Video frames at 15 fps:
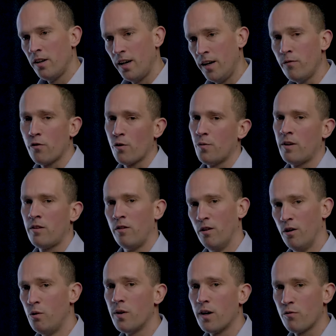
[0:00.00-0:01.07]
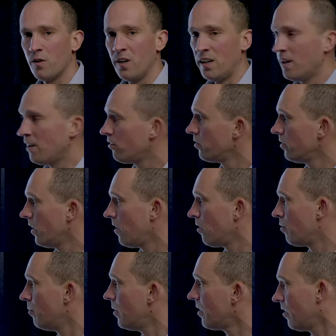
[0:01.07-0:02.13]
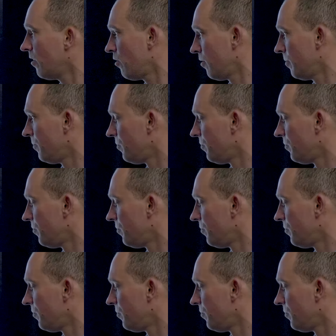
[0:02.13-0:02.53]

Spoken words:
infrared, the long-wave radiation that is emitted.